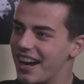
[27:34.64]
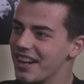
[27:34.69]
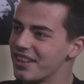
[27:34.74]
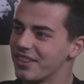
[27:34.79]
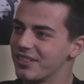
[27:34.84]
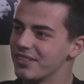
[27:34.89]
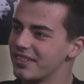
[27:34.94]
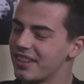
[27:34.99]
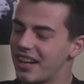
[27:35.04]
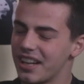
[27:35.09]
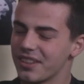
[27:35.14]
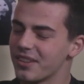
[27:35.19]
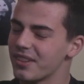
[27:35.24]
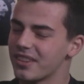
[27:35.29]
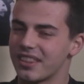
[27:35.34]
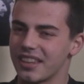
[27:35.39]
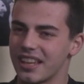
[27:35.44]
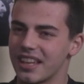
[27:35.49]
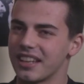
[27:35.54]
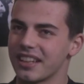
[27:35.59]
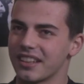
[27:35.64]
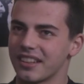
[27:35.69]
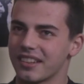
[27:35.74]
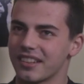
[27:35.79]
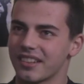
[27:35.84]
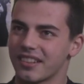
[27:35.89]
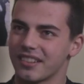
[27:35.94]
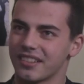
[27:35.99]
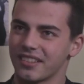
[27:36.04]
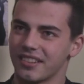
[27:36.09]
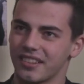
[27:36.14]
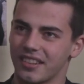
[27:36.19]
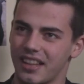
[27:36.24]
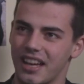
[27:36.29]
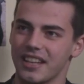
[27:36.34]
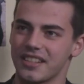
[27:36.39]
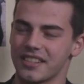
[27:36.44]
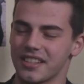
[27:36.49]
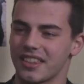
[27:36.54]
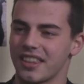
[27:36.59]
I don't think
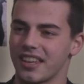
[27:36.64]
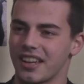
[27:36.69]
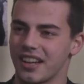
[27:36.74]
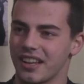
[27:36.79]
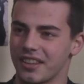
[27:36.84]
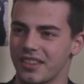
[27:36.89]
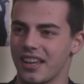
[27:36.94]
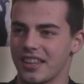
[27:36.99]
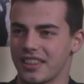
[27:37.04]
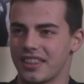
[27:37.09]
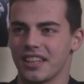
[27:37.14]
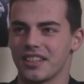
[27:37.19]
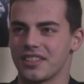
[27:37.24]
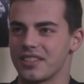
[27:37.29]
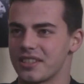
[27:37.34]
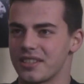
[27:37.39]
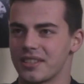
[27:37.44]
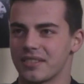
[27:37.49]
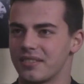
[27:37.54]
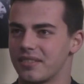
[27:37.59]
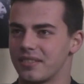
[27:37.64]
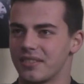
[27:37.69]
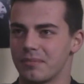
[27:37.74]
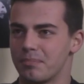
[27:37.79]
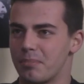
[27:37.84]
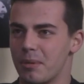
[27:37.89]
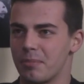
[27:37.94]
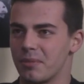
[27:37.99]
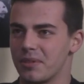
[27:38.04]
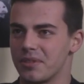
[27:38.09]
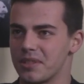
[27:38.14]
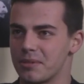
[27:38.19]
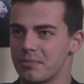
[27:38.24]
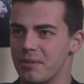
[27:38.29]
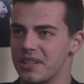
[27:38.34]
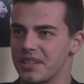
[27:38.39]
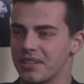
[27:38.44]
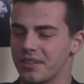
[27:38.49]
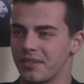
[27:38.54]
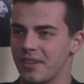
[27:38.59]
that is a thing. I think just the people are just
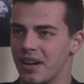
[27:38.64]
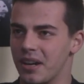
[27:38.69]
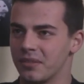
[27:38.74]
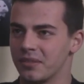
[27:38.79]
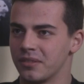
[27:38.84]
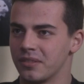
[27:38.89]
messing around.